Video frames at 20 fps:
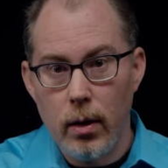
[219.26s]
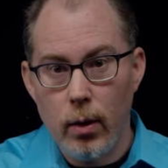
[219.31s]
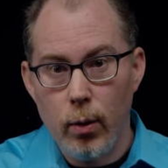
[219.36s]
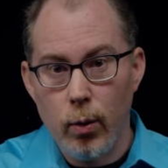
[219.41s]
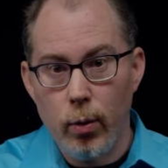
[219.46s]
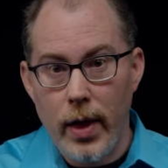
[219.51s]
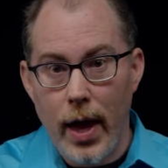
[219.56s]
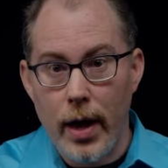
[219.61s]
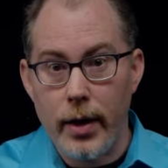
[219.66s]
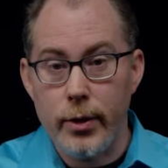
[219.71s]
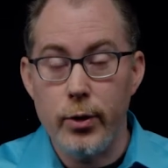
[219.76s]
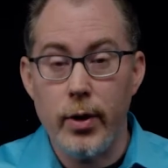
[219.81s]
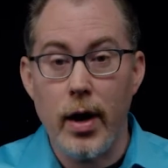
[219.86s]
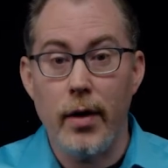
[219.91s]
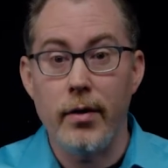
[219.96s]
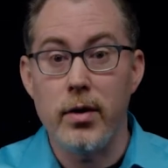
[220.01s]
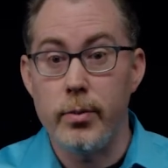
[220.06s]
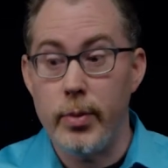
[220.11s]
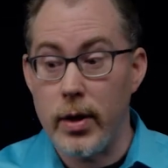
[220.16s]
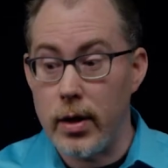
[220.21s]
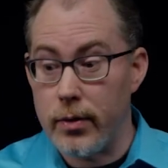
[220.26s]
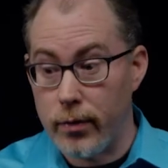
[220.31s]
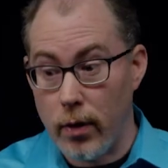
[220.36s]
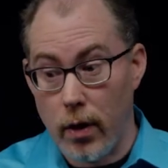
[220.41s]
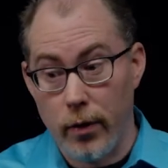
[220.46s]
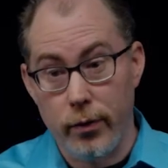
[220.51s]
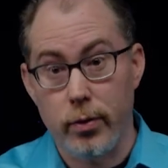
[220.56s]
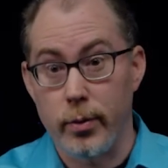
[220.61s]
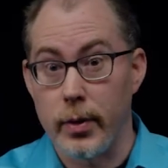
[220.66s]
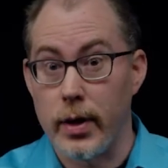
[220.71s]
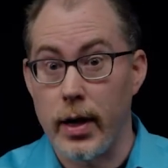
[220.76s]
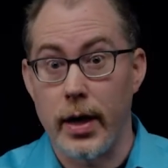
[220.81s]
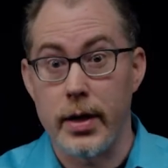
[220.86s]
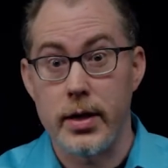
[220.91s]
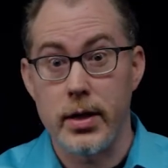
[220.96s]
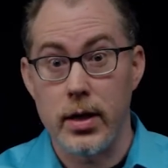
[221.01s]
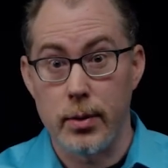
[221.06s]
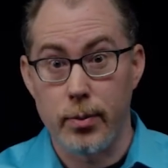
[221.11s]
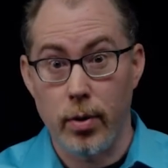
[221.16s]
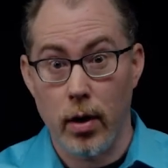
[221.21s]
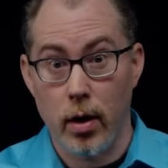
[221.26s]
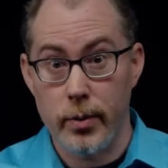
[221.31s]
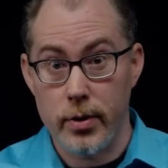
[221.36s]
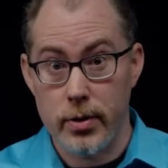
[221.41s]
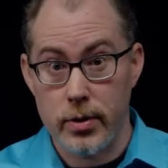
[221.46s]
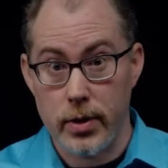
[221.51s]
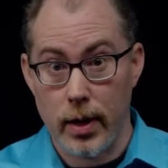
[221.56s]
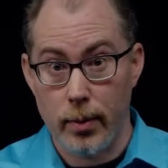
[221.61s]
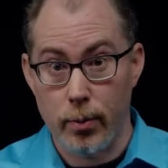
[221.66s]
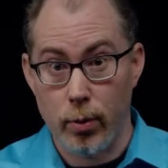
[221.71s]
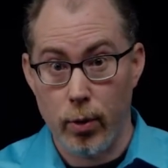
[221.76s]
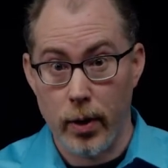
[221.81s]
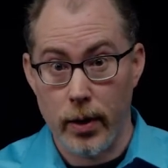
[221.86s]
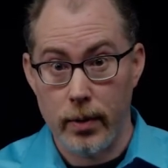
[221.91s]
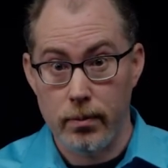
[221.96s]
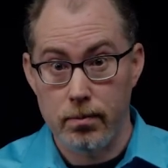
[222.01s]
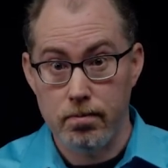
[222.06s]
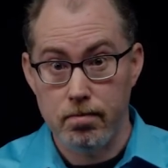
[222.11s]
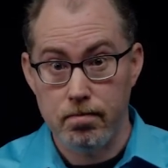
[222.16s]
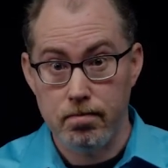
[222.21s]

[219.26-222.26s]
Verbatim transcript: without you having to be involved from an IT department standpoint.